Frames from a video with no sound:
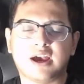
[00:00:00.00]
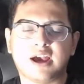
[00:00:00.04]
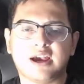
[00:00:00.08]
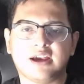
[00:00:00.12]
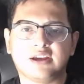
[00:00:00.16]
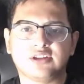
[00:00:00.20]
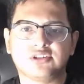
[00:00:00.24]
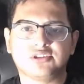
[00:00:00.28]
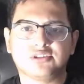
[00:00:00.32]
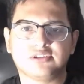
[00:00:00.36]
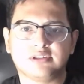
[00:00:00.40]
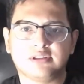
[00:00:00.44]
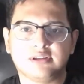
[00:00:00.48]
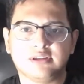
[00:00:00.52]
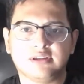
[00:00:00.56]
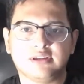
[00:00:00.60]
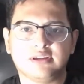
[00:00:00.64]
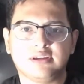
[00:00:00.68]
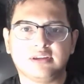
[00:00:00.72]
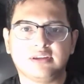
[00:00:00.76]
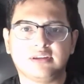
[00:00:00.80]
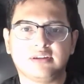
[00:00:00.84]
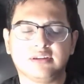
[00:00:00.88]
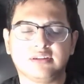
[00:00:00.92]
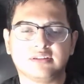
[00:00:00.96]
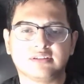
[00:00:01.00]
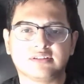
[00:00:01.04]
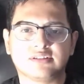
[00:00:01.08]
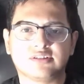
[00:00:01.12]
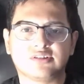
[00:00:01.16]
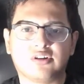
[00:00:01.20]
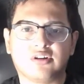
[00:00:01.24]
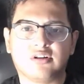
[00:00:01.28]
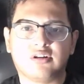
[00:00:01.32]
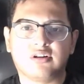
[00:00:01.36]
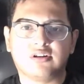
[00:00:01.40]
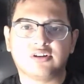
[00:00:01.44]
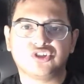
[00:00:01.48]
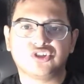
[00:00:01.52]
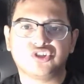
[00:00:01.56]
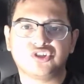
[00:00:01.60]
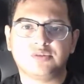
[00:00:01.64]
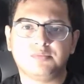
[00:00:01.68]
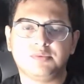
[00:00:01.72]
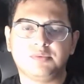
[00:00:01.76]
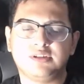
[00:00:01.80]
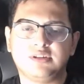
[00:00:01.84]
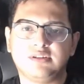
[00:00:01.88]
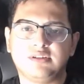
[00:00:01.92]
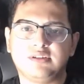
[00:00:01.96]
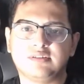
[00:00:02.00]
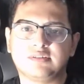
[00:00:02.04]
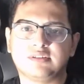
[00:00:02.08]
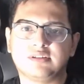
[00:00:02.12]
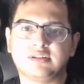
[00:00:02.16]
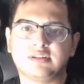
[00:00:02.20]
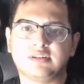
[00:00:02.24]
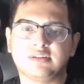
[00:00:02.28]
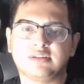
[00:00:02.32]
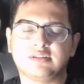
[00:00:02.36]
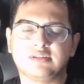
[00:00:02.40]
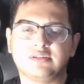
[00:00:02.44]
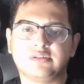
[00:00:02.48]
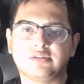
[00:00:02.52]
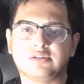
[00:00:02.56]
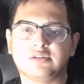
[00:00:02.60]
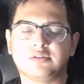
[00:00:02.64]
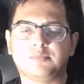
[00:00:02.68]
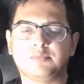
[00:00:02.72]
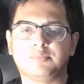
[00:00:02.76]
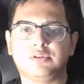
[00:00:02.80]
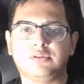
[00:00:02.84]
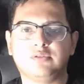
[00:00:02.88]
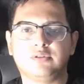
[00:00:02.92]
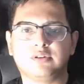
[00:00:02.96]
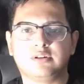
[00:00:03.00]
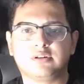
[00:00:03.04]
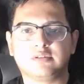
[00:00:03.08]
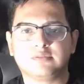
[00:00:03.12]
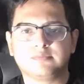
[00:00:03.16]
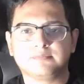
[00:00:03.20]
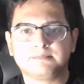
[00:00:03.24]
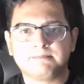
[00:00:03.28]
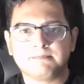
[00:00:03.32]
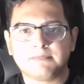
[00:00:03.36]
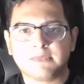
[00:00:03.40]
actually install RGBs into your computer.